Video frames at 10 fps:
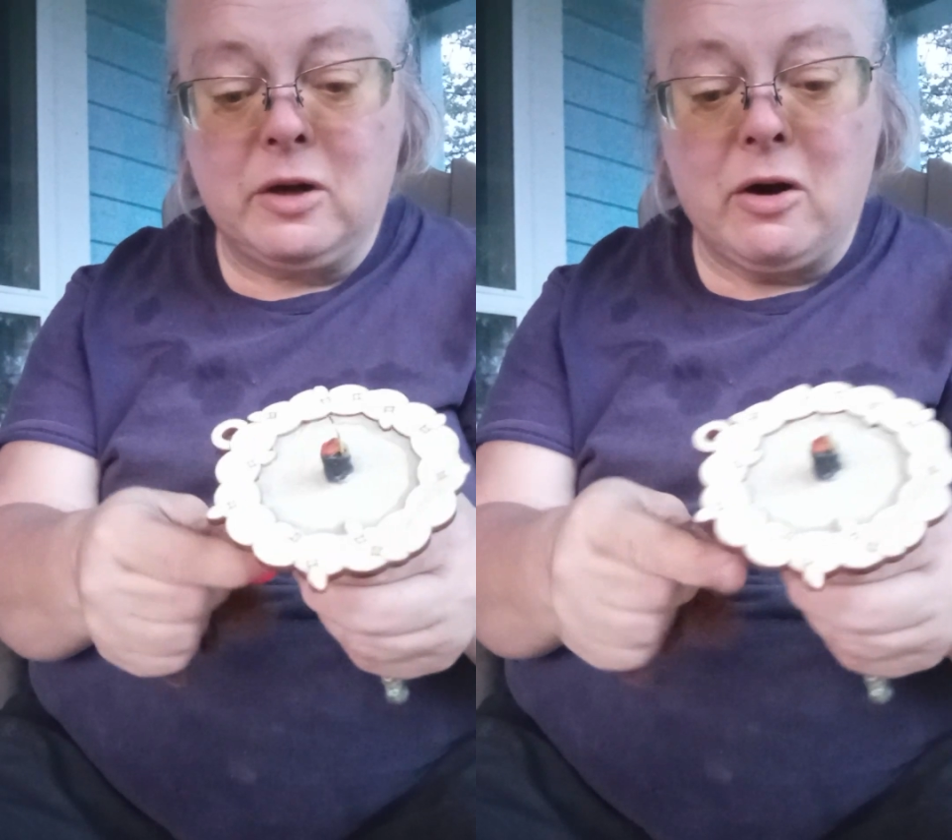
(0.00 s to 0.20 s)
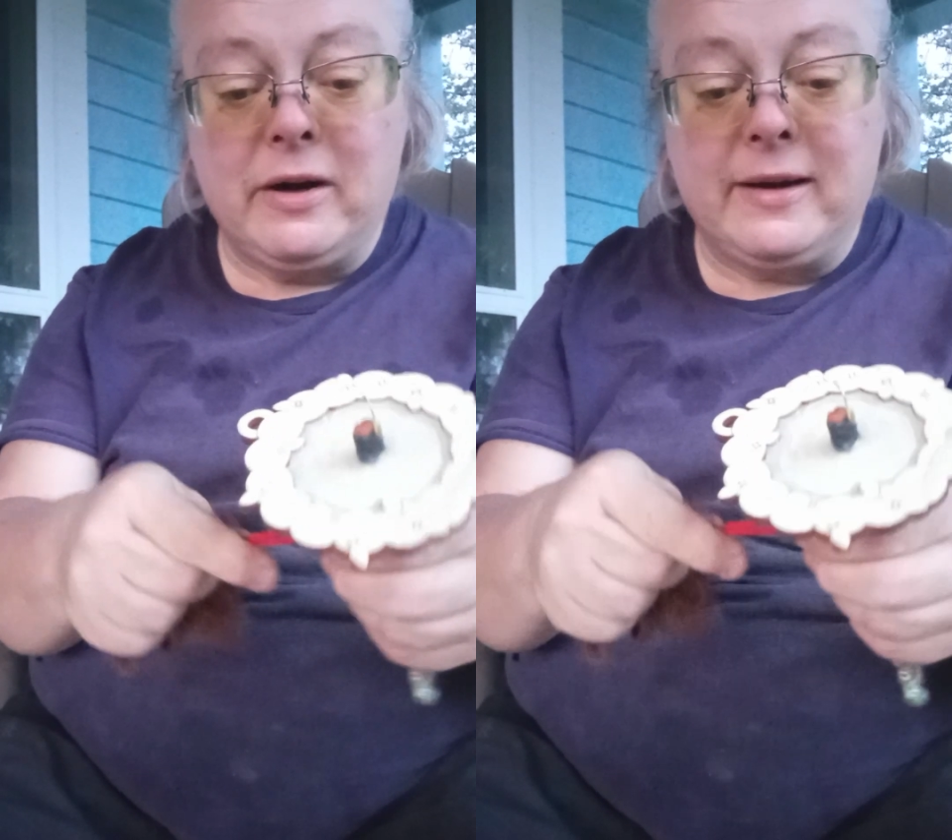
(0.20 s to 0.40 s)

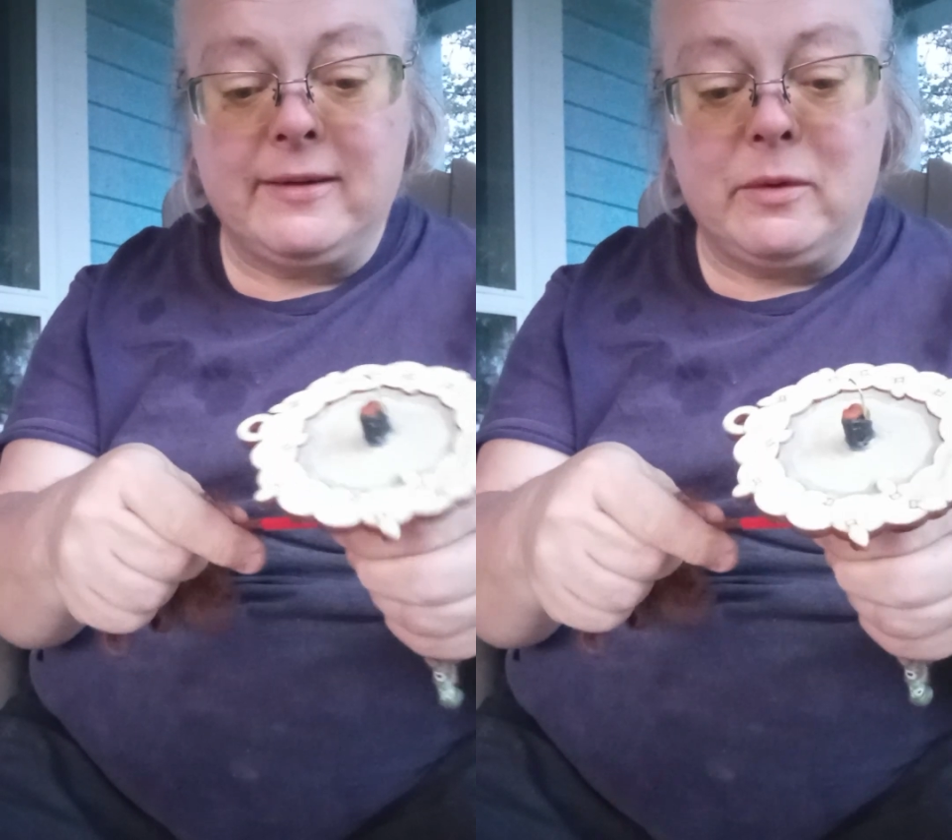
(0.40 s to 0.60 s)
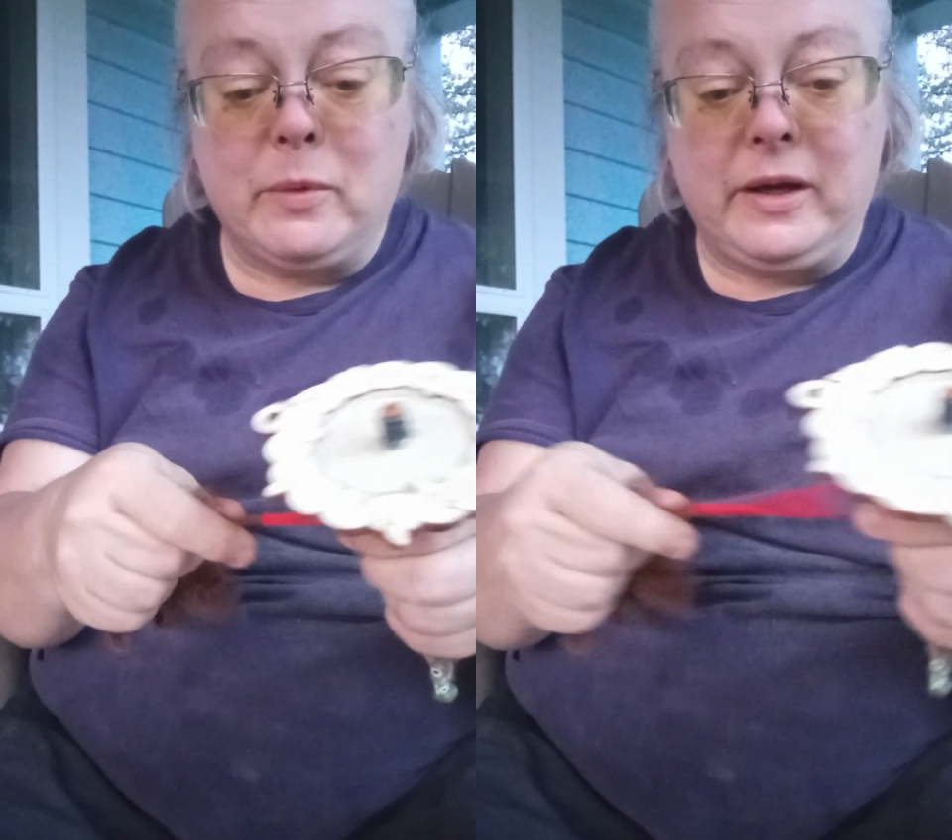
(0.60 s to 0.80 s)
Carding is
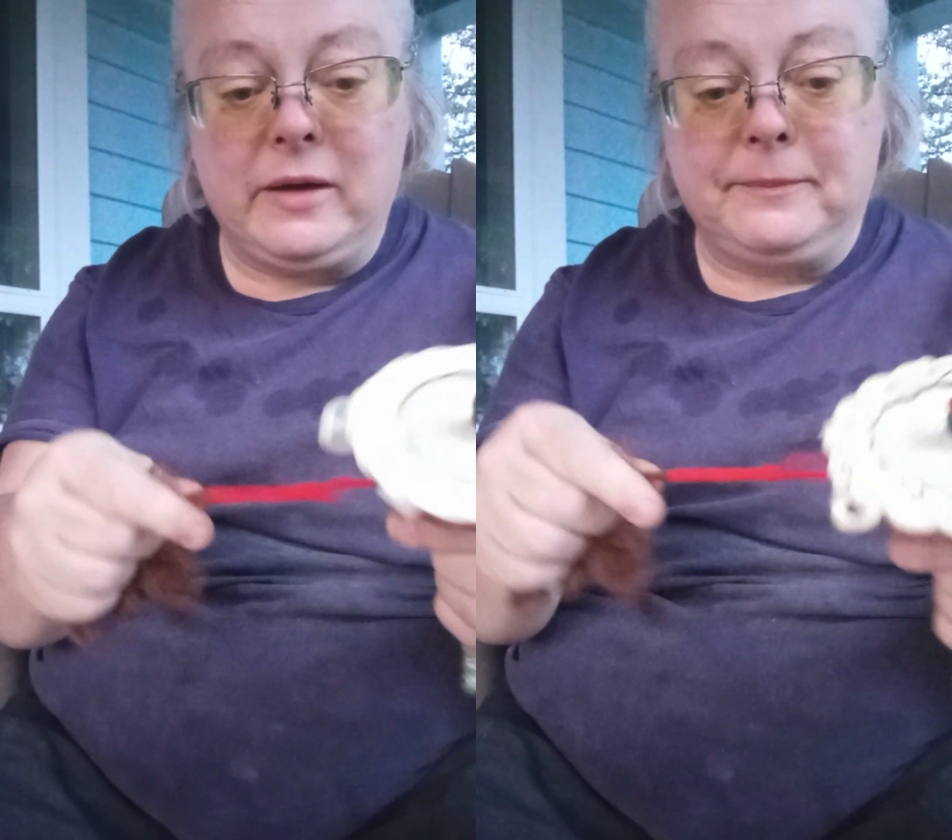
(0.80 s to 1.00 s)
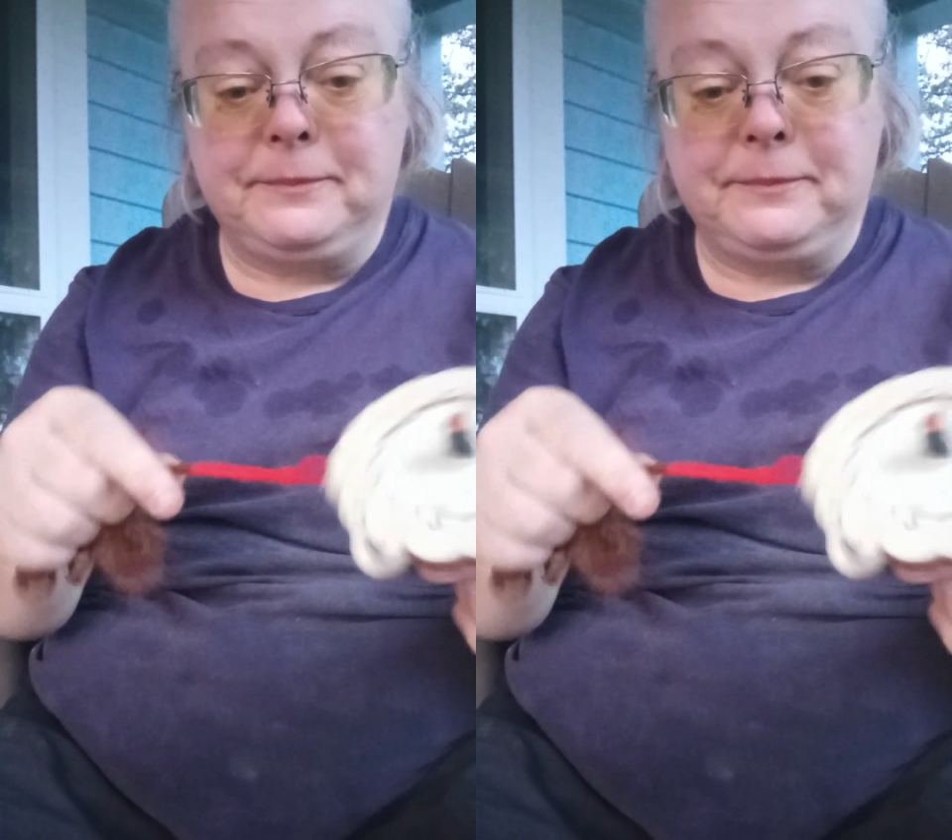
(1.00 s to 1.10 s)
annoying.